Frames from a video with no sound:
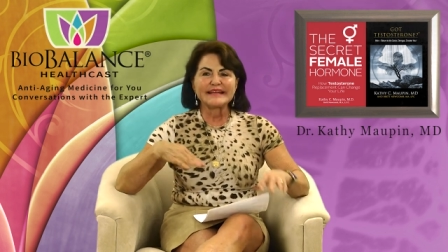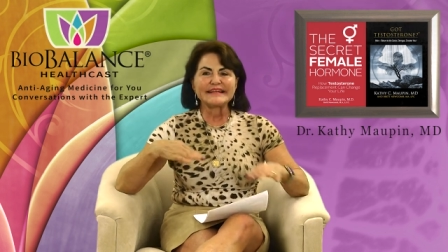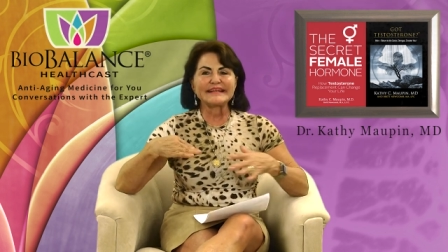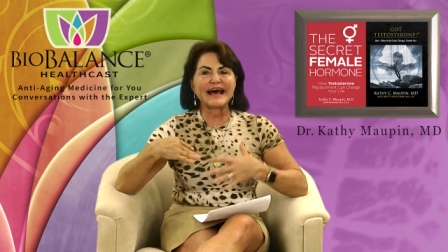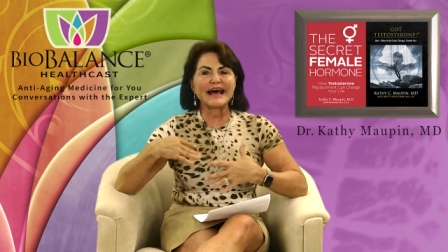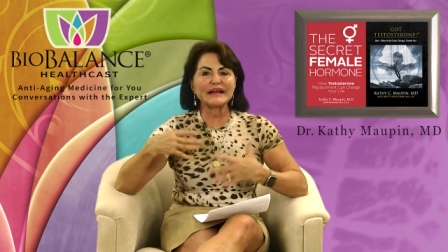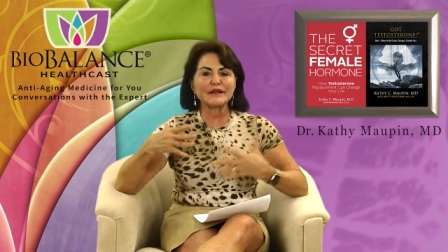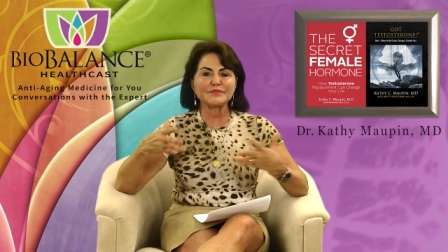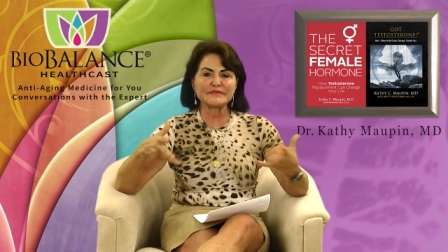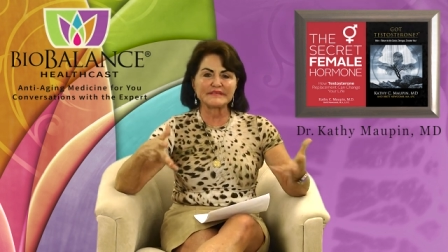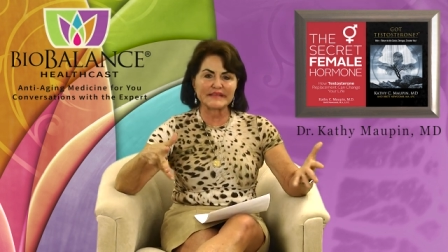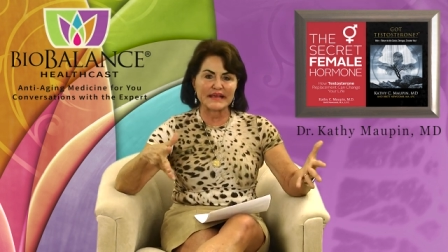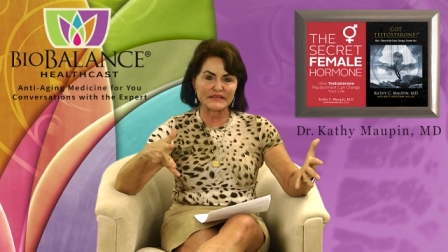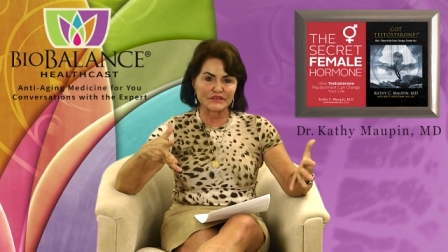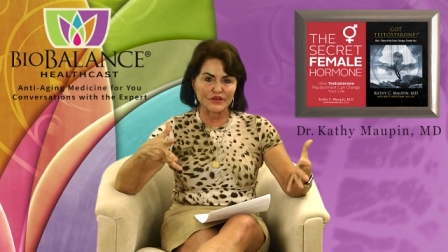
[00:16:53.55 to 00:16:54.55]
not
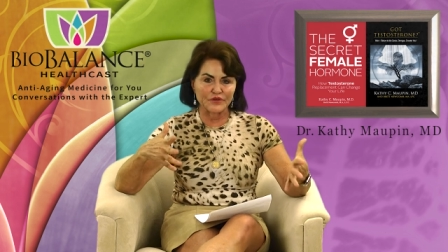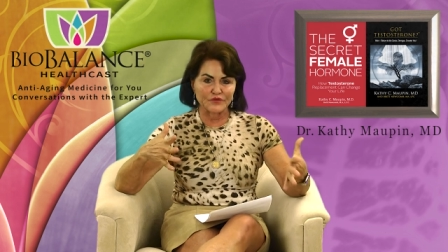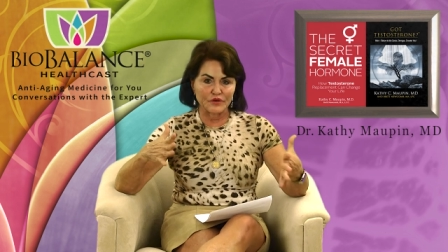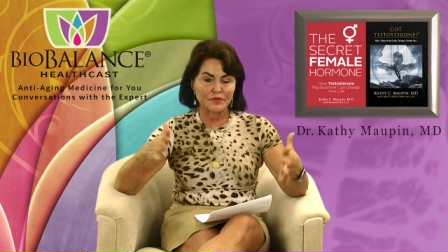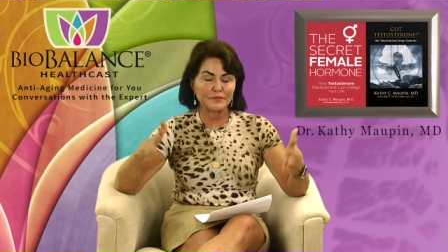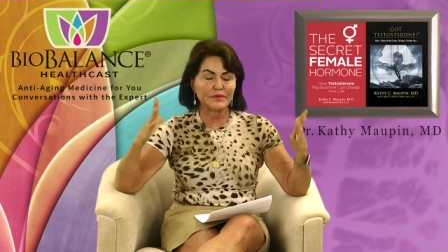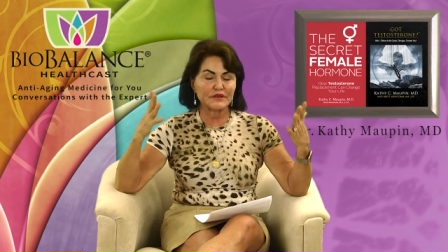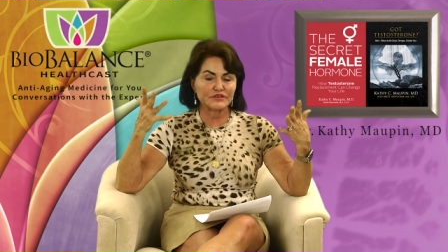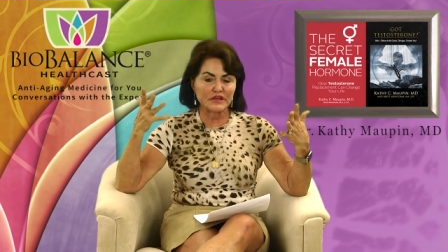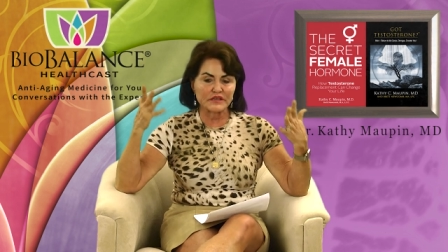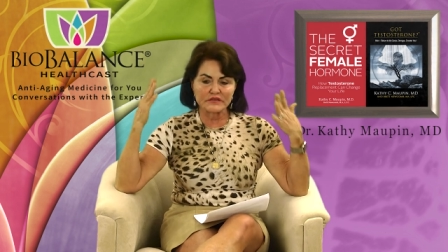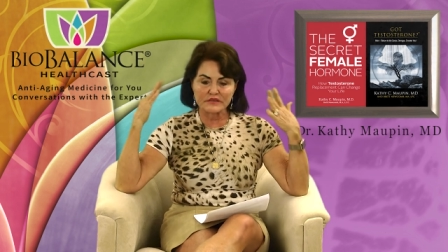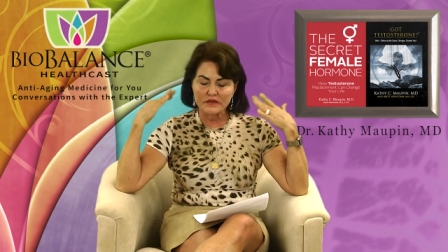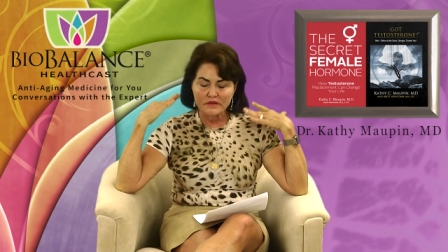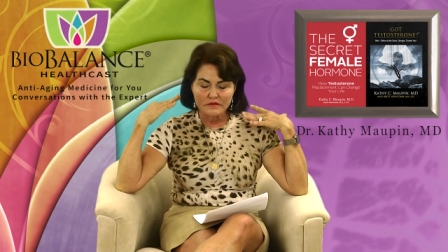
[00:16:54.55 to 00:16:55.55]
obsess over, but
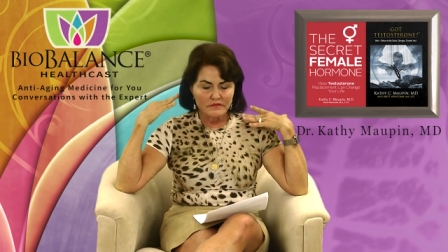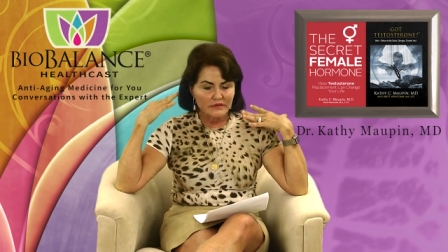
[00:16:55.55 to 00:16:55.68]
just